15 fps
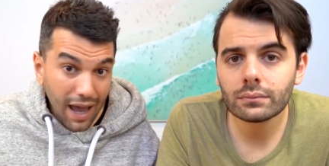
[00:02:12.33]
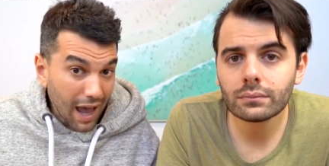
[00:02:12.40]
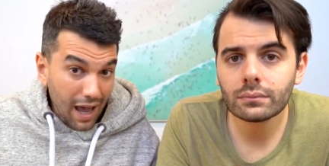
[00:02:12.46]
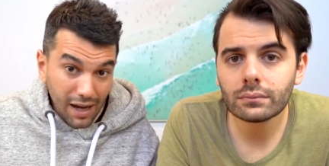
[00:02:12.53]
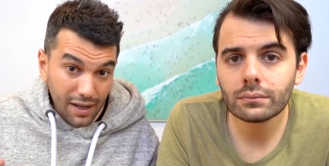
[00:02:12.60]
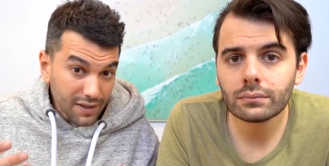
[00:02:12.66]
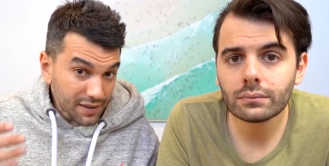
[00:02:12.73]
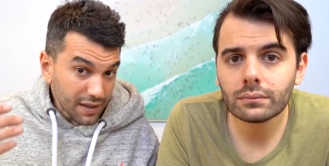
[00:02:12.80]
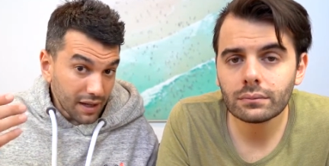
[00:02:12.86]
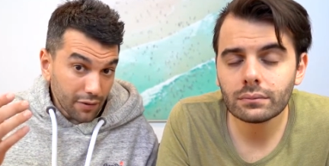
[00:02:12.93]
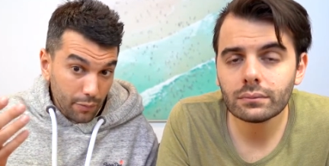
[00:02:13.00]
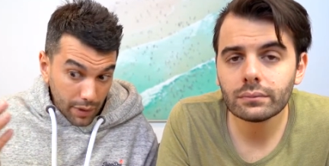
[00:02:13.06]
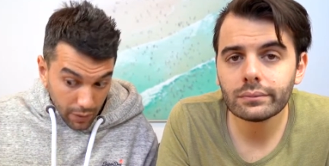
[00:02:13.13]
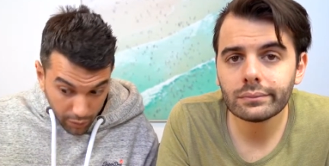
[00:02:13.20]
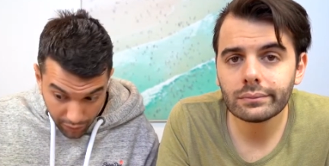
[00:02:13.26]
Speaker 1: And instead of
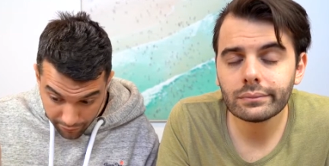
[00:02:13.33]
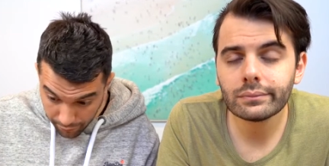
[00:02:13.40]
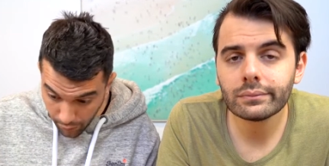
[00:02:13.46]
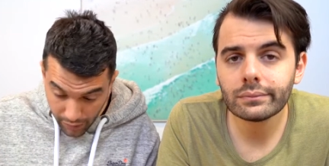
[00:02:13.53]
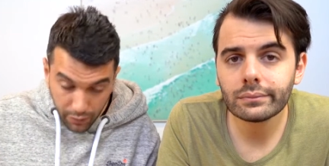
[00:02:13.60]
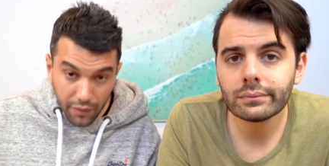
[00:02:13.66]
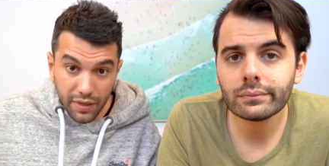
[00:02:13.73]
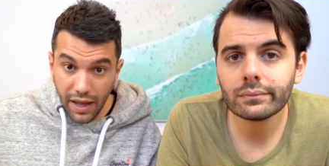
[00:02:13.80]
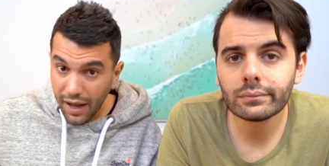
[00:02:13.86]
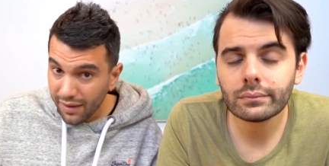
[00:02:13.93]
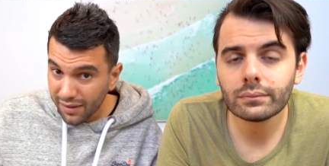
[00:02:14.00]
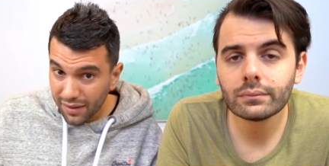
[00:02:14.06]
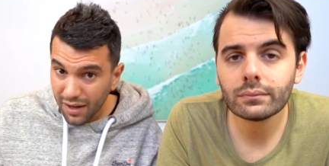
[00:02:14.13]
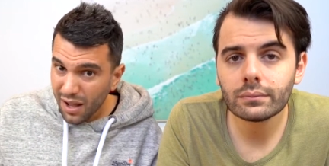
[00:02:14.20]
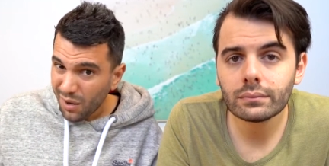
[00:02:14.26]
it being worth four hundred
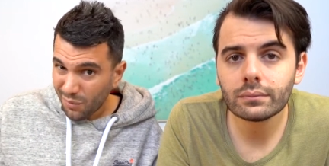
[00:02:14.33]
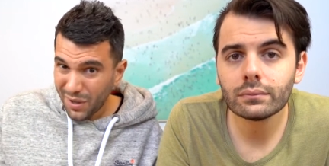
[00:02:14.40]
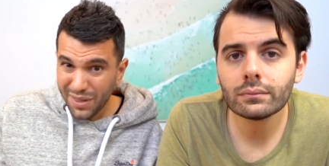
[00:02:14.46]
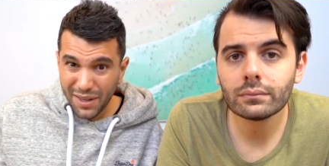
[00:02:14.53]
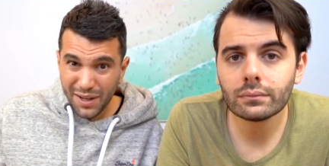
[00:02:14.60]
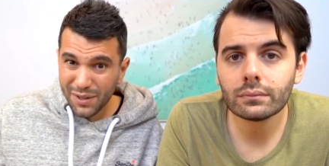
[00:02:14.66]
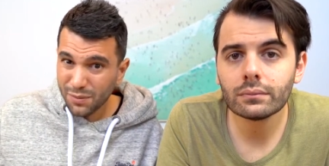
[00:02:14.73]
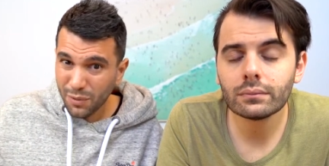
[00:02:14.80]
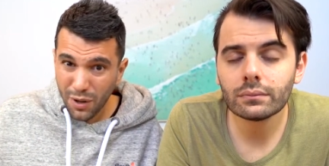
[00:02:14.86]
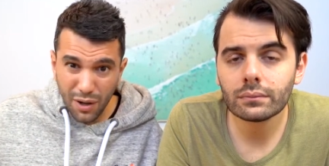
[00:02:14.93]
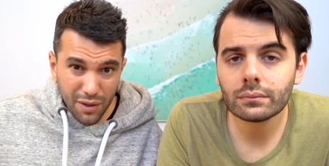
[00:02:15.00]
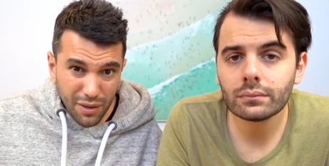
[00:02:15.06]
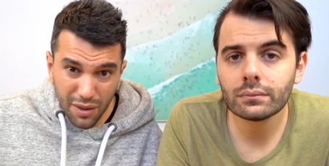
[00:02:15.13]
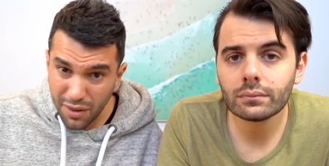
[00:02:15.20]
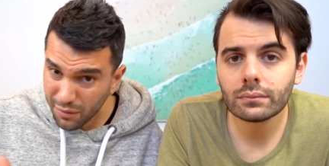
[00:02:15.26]
thousand, we think it's
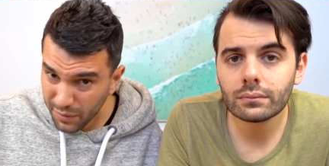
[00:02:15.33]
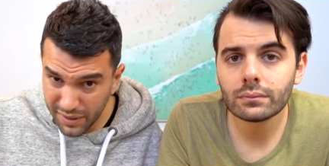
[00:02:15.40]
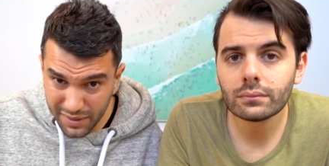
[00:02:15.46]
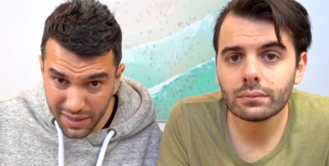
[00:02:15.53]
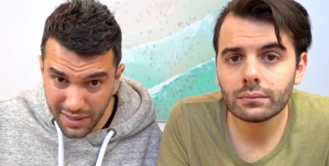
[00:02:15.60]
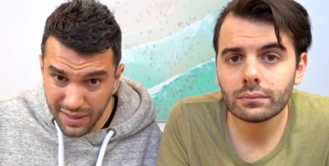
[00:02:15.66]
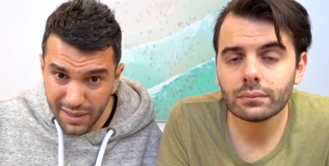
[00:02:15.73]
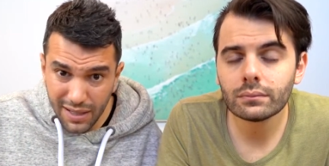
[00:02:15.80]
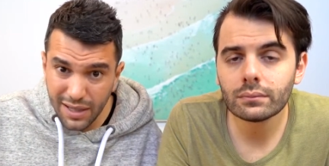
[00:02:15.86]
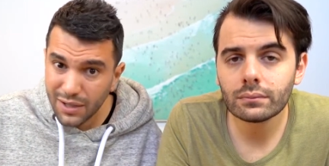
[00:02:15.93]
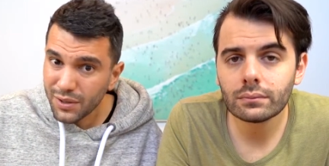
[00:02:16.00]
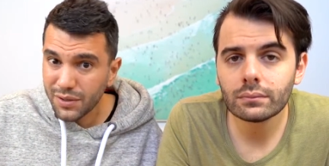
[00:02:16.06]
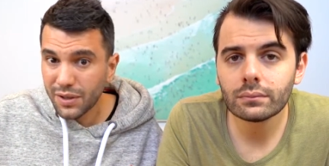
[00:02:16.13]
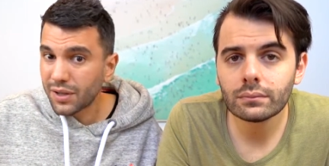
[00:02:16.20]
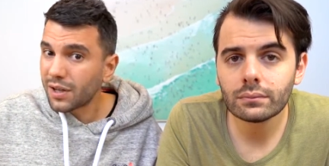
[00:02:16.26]
worth three sixty
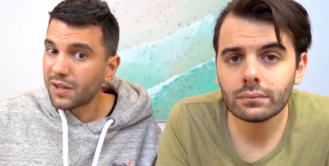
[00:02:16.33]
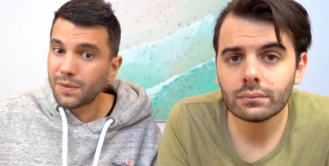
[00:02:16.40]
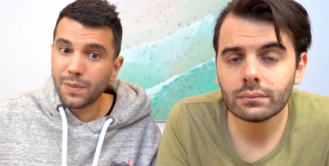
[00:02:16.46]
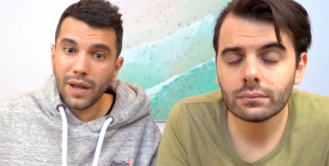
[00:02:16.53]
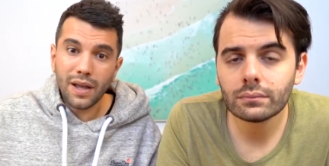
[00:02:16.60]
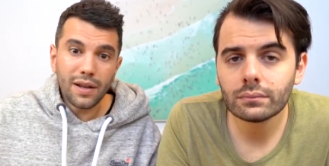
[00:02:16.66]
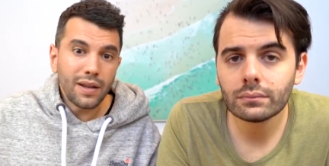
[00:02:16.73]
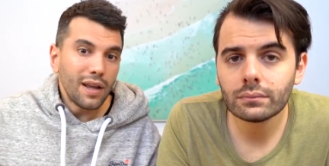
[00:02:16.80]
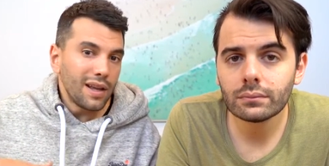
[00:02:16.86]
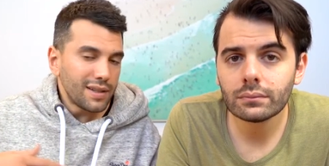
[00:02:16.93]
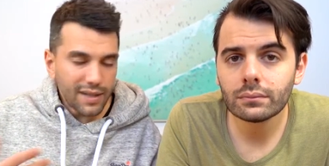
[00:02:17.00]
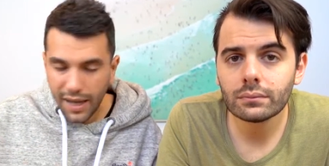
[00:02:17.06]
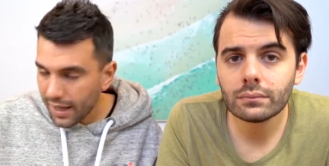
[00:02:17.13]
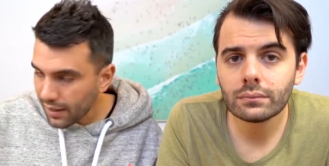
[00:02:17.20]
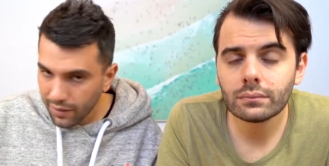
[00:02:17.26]
because you've got to spend
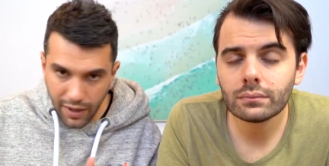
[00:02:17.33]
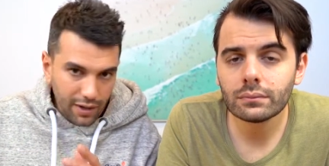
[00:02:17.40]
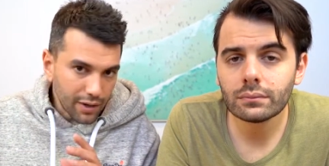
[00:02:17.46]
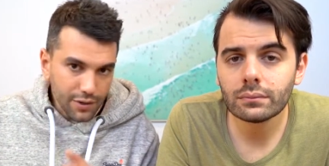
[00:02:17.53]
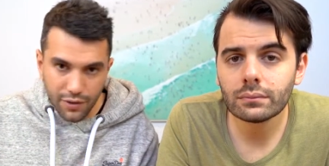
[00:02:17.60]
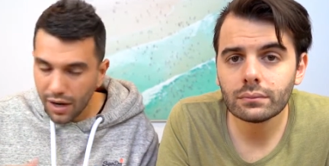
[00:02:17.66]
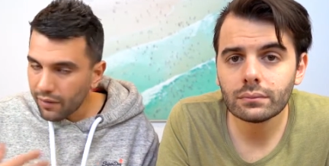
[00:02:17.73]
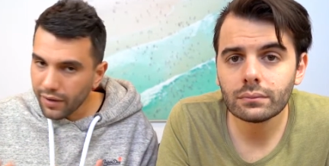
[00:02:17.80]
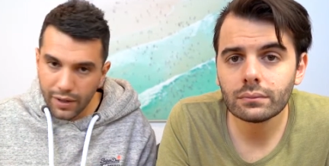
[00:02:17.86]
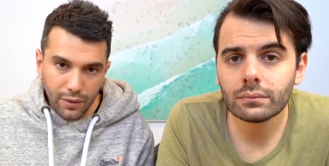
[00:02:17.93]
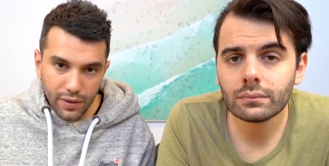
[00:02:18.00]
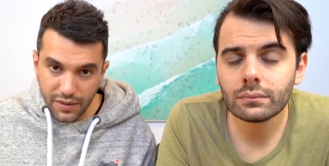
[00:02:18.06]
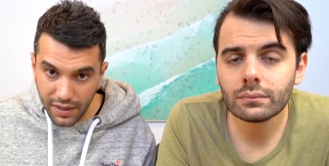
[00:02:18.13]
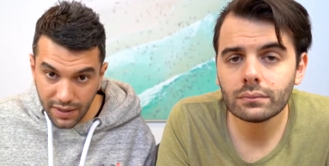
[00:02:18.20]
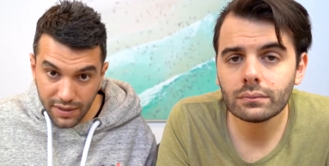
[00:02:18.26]
ten grand on a driveway and
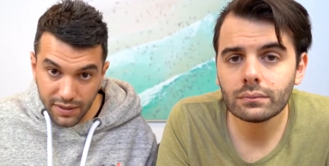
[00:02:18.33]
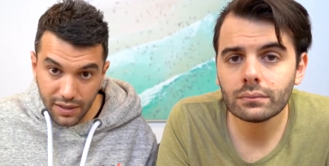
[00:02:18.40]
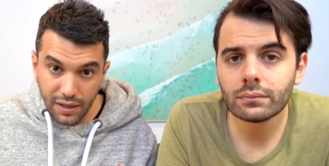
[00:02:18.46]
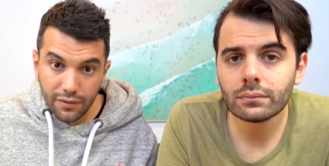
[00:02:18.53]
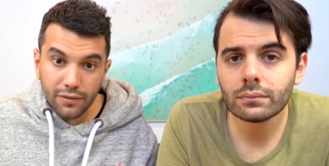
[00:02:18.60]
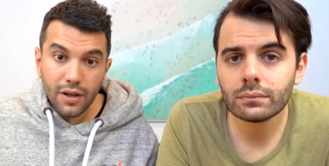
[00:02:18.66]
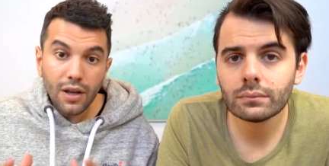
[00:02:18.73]
all this other stuff.